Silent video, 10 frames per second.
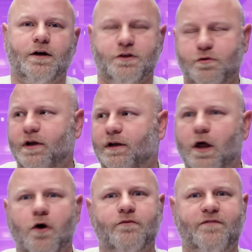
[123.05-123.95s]
You can
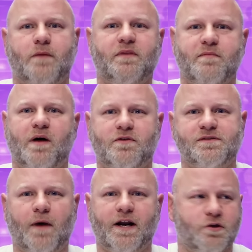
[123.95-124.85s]
loan family
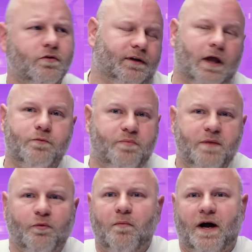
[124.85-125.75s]
members money. You can loan
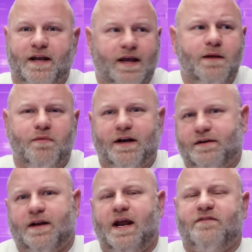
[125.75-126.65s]
people money. Anybody.
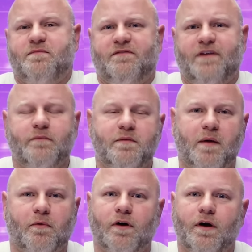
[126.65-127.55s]
Doesn't have to be a family
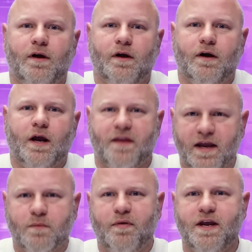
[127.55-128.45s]
member. And they
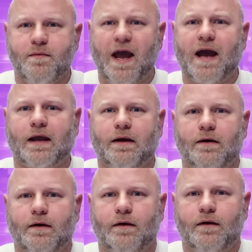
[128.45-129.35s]
can pay you back.
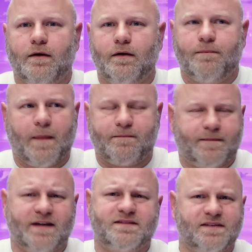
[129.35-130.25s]

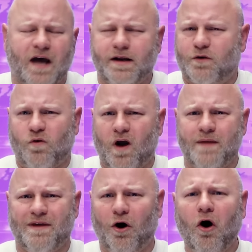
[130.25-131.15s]
That's not a
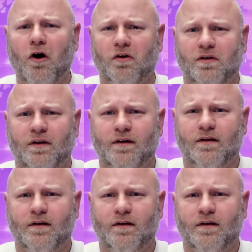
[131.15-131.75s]
crime at all.